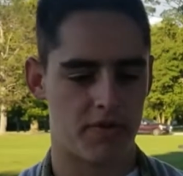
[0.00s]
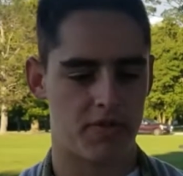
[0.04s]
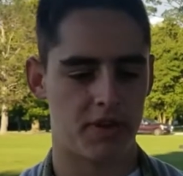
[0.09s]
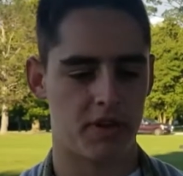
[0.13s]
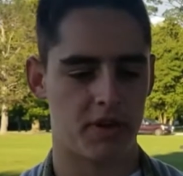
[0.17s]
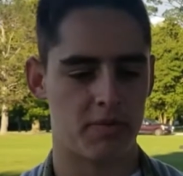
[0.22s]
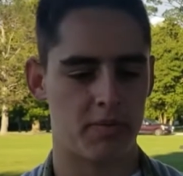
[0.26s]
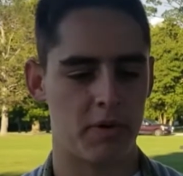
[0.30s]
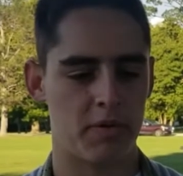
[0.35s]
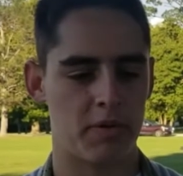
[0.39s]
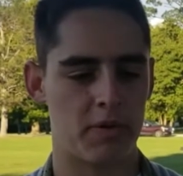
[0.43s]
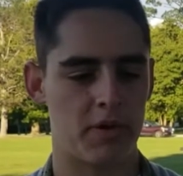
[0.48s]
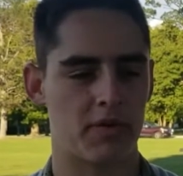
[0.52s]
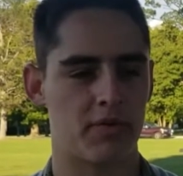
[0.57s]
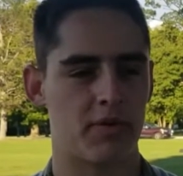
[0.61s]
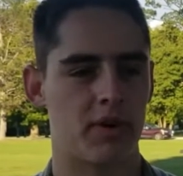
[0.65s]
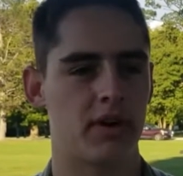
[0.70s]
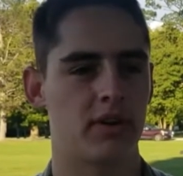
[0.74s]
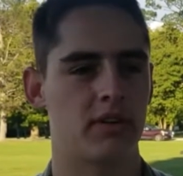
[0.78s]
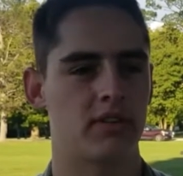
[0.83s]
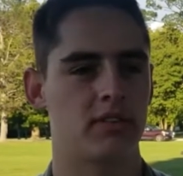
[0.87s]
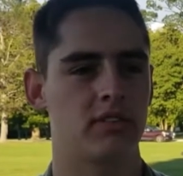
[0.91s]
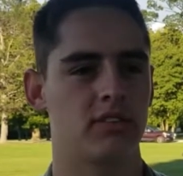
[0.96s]
thing about being
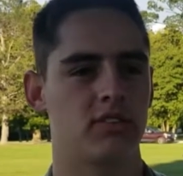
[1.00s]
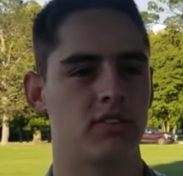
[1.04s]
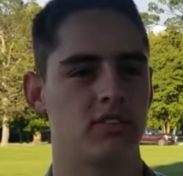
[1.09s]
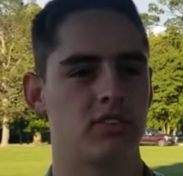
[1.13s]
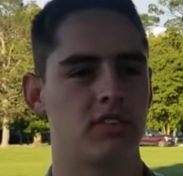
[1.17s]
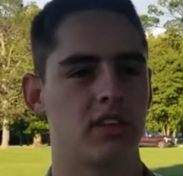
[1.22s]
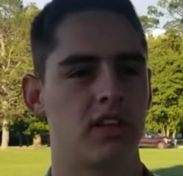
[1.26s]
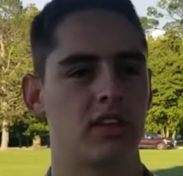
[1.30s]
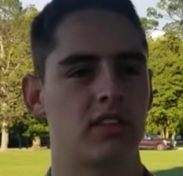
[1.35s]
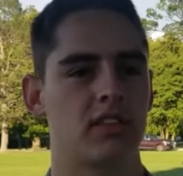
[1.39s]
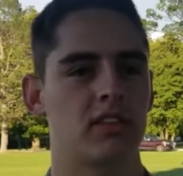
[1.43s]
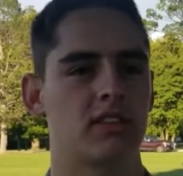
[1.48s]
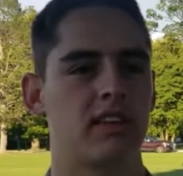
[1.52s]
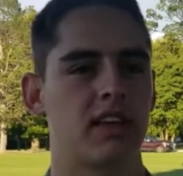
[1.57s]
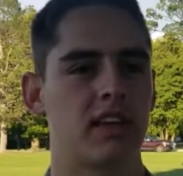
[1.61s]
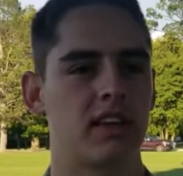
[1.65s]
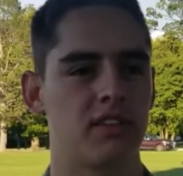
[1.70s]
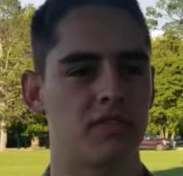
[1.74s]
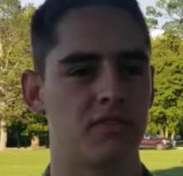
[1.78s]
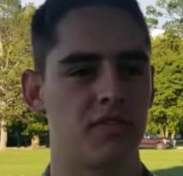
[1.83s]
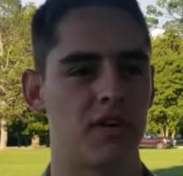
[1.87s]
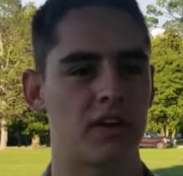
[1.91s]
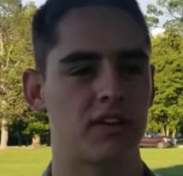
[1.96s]
Raiders is just like the
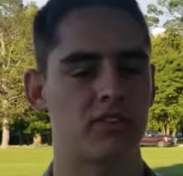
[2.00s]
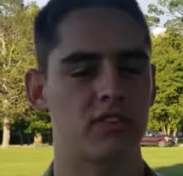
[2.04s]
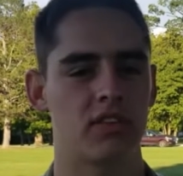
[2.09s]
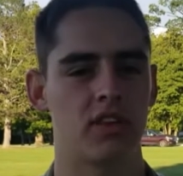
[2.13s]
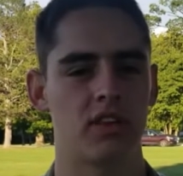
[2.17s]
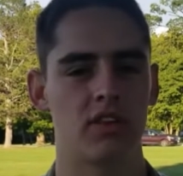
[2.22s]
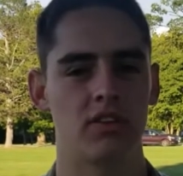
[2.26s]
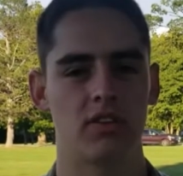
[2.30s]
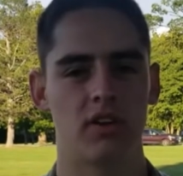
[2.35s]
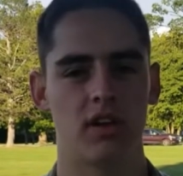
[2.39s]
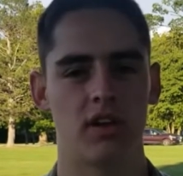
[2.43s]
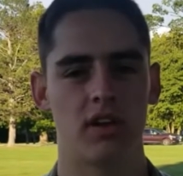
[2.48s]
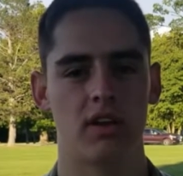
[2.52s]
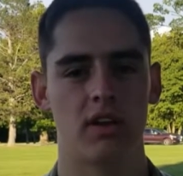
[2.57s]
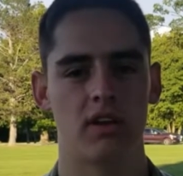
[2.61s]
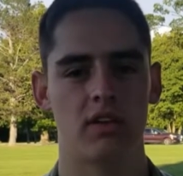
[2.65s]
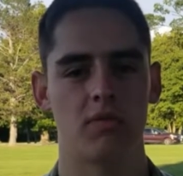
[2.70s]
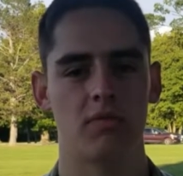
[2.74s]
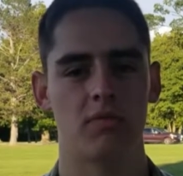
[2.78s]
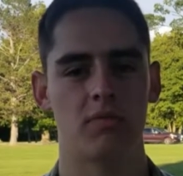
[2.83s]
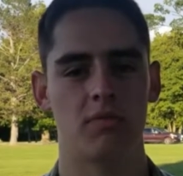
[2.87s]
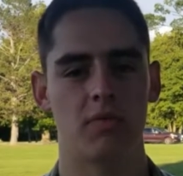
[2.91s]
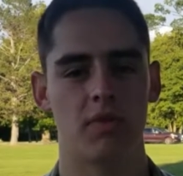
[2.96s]
satisfaction that you get
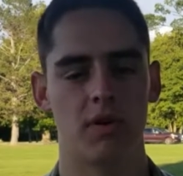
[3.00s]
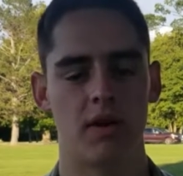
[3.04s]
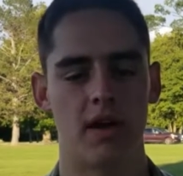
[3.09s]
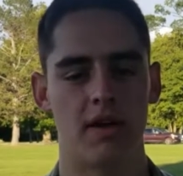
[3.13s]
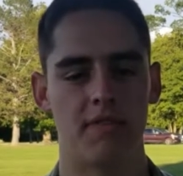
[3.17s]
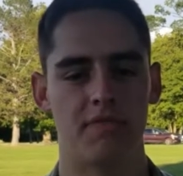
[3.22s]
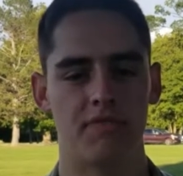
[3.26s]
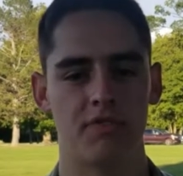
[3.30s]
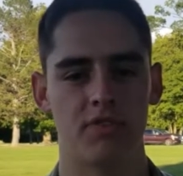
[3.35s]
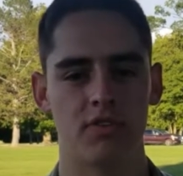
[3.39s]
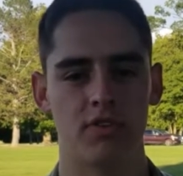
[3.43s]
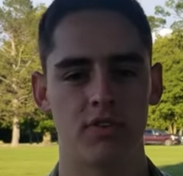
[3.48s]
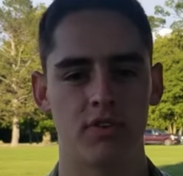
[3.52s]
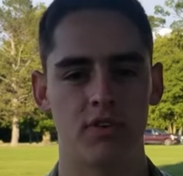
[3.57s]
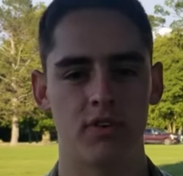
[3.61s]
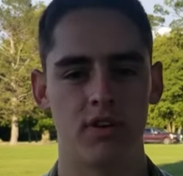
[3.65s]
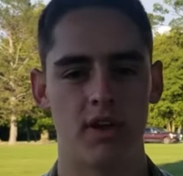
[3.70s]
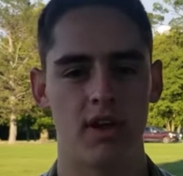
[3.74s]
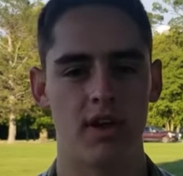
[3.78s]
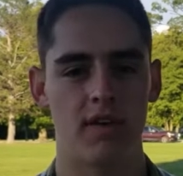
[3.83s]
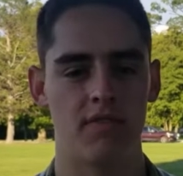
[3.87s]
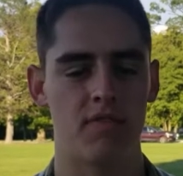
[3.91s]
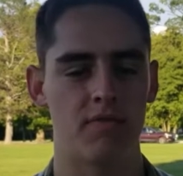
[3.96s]
after
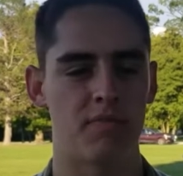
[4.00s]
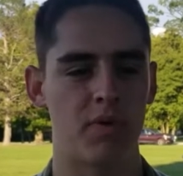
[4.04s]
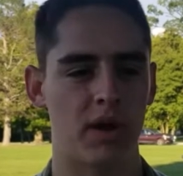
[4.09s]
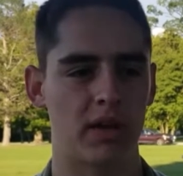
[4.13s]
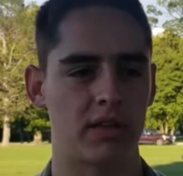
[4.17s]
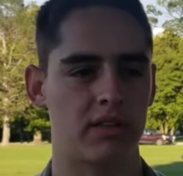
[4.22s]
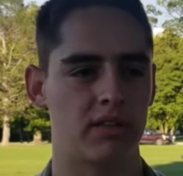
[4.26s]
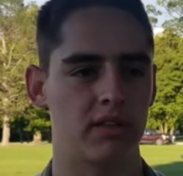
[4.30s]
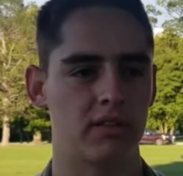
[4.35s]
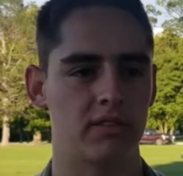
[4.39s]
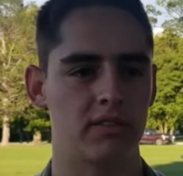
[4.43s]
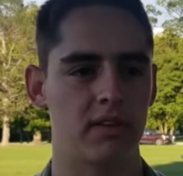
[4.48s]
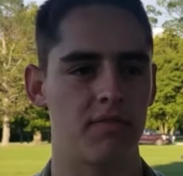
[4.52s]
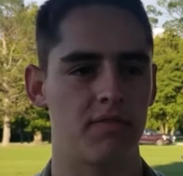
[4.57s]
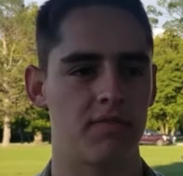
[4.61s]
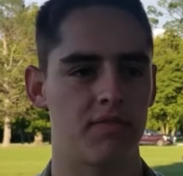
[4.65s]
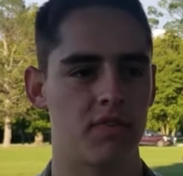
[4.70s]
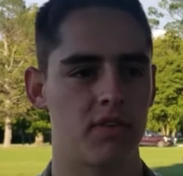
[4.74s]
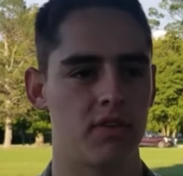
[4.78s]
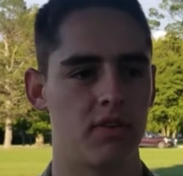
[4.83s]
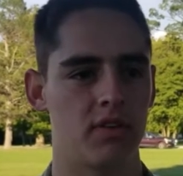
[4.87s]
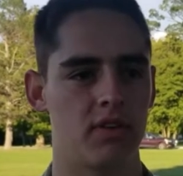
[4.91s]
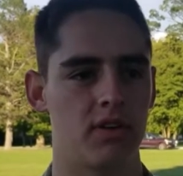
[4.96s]
every practice,
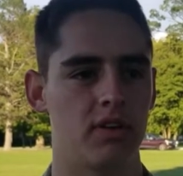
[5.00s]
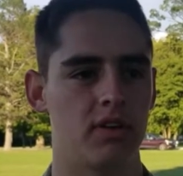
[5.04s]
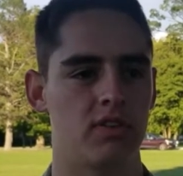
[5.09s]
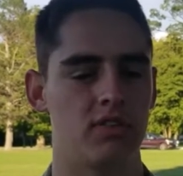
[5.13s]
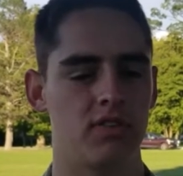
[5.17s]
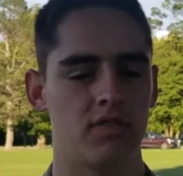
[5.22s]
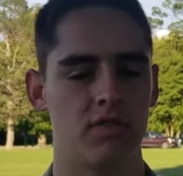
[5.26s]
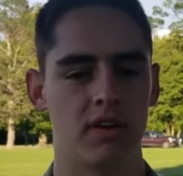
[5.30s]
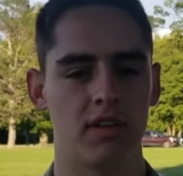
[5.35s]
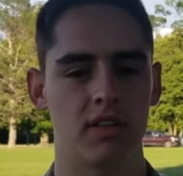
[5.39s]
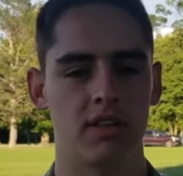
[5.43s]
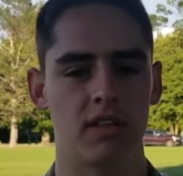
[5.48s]
after each event.